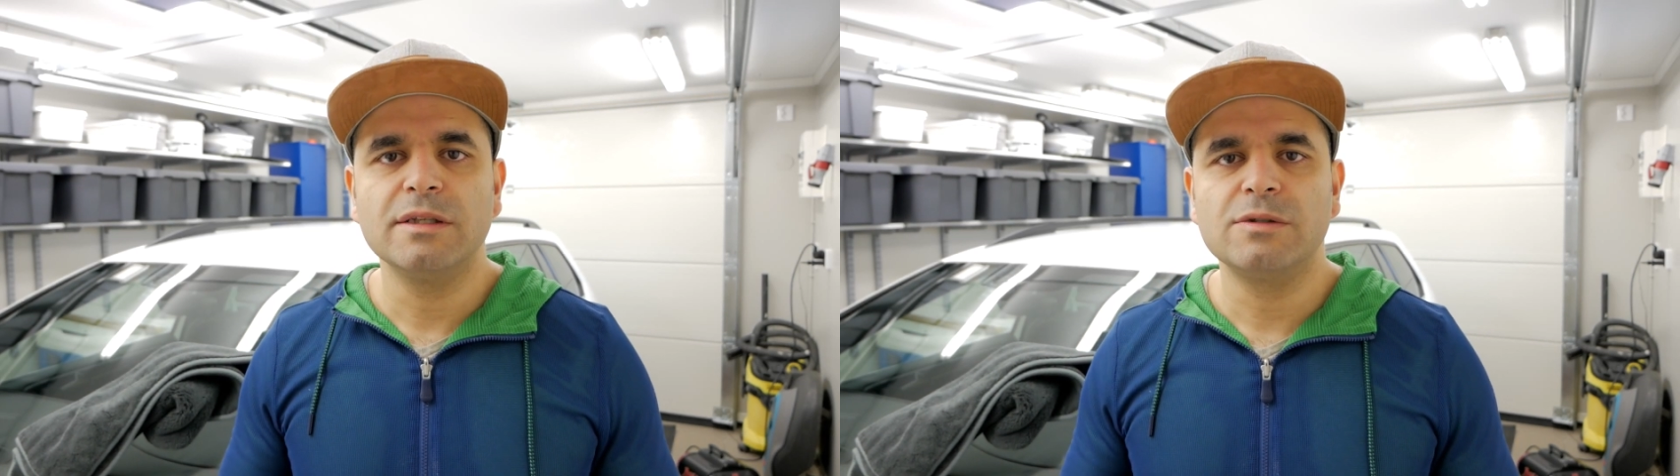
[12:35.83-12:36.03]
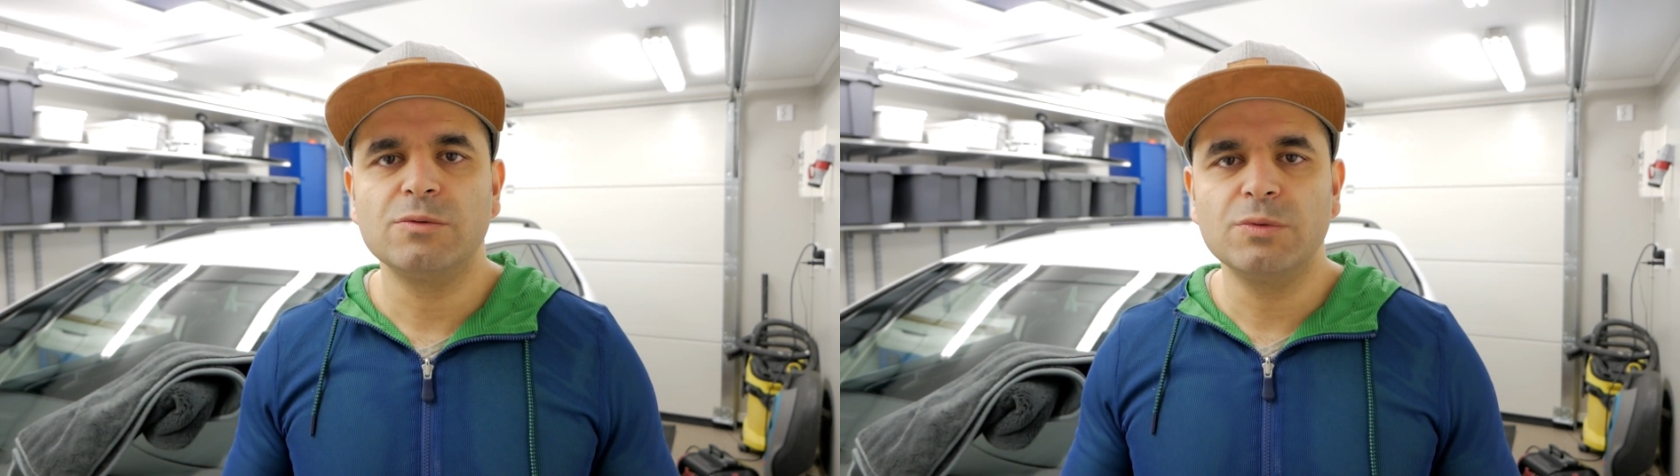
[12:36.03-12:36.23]

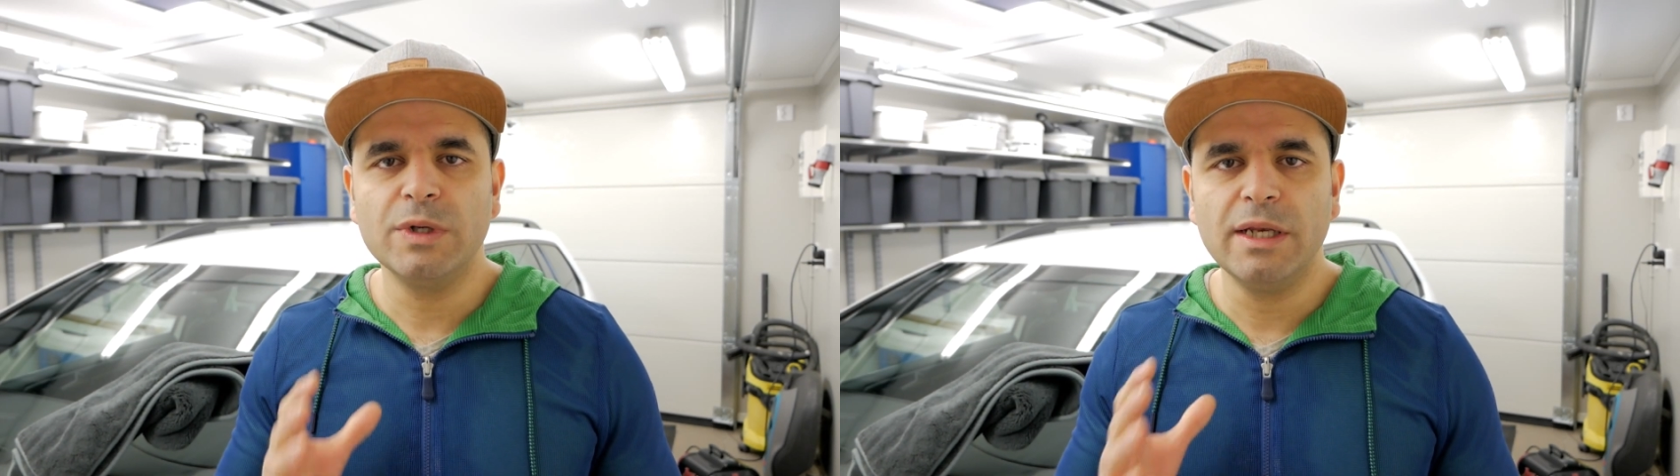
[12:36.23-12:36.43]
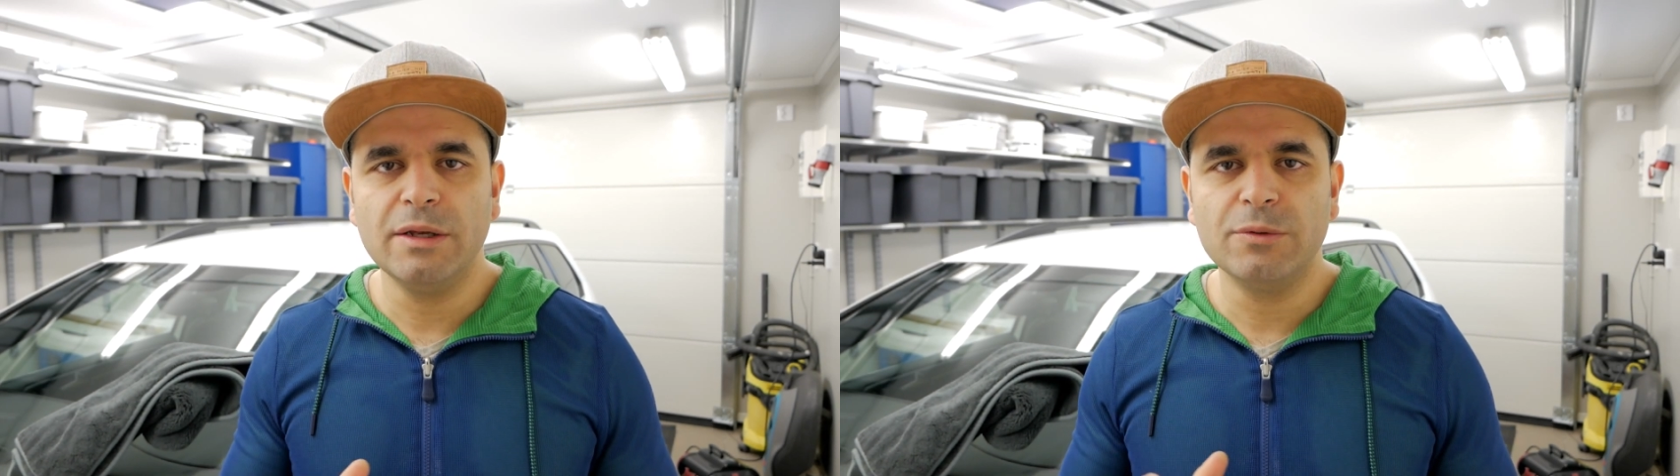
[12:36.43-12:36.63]
it's
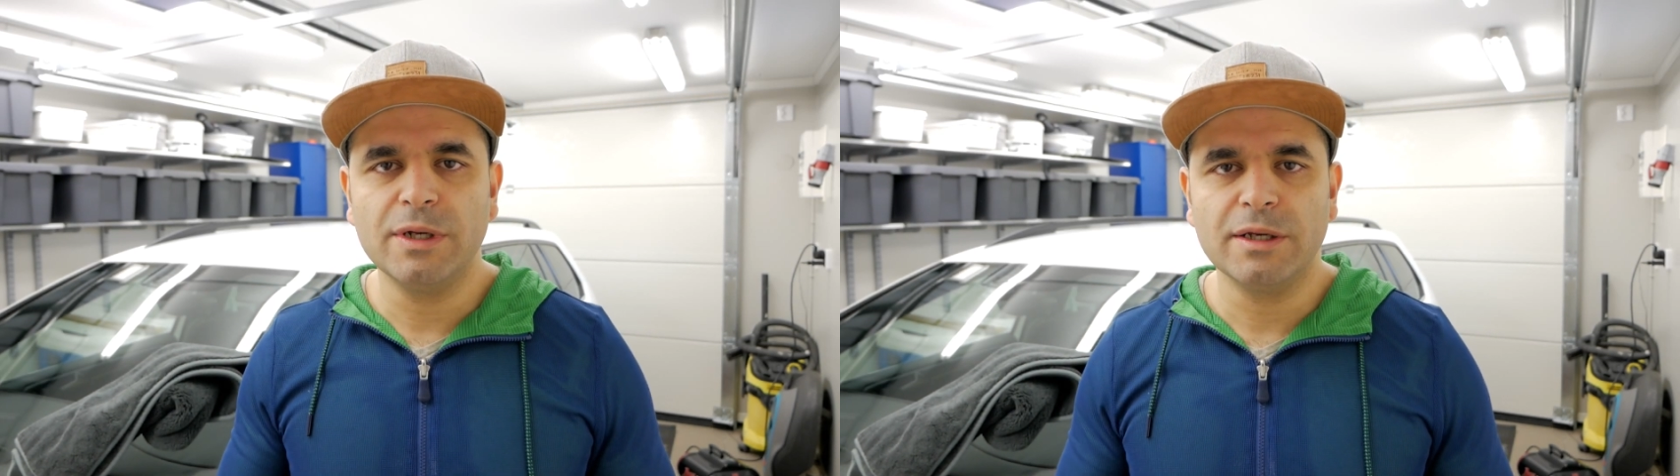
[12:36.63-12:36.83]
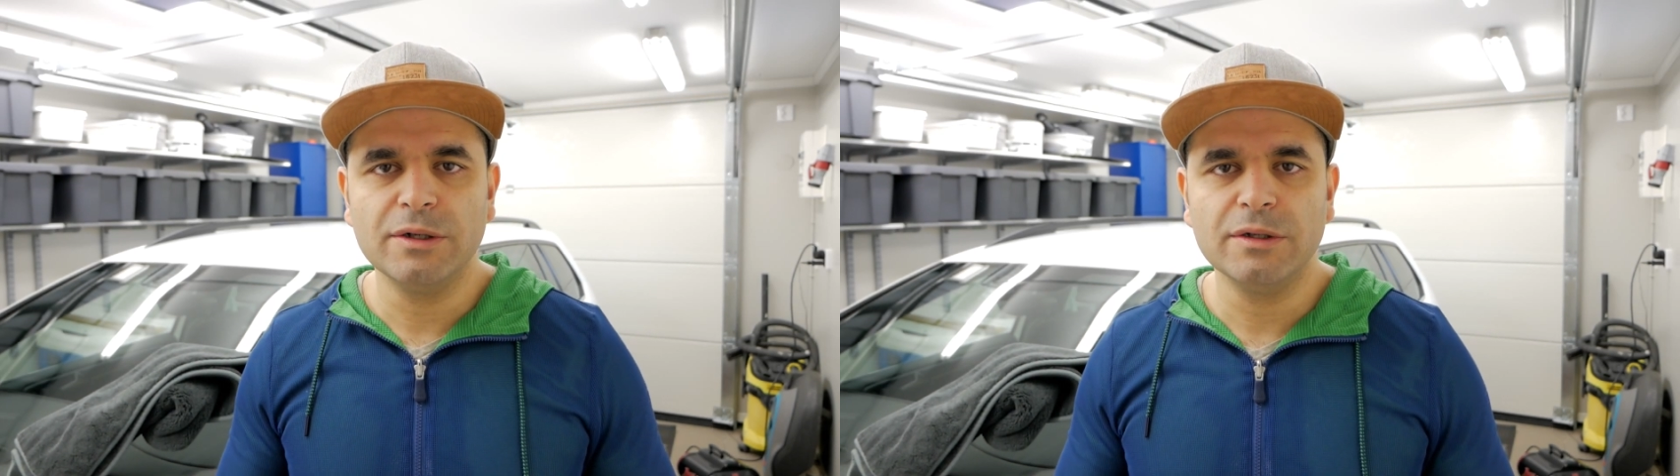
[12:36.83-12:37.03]

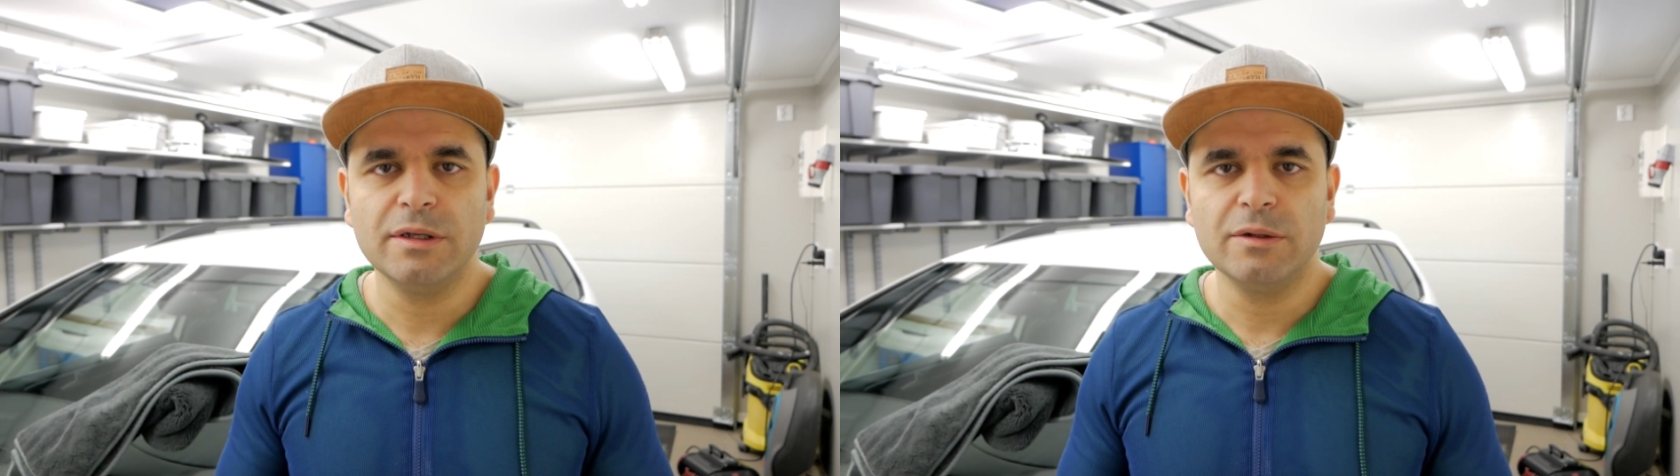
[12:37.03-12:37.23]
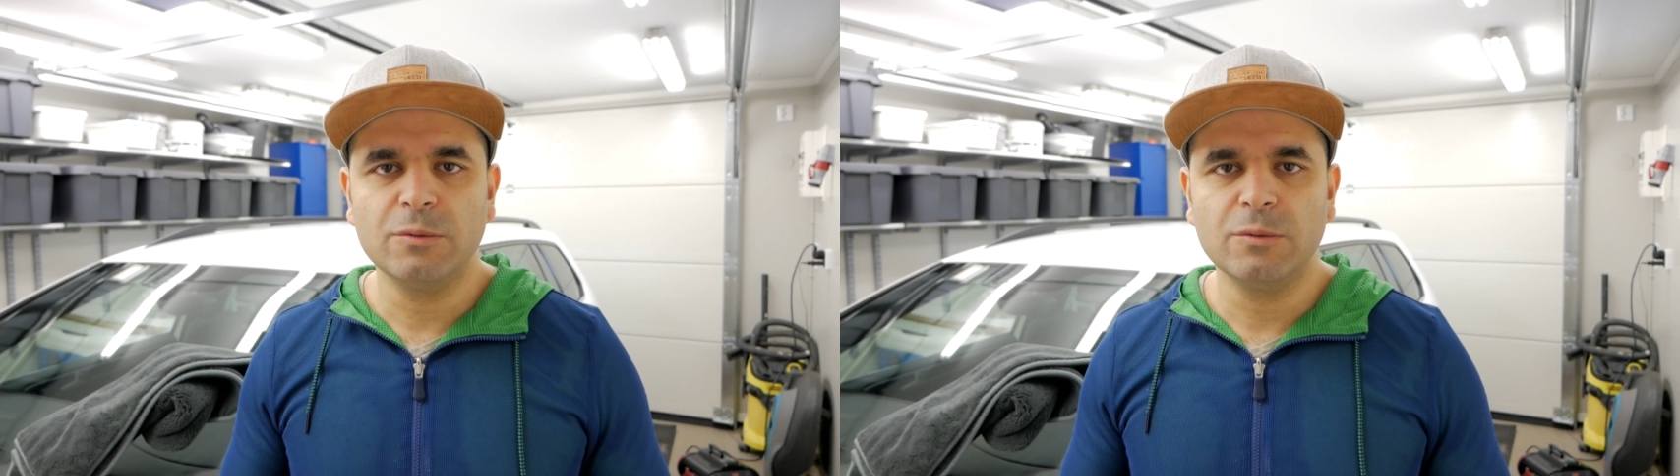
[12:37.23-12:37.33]
really good.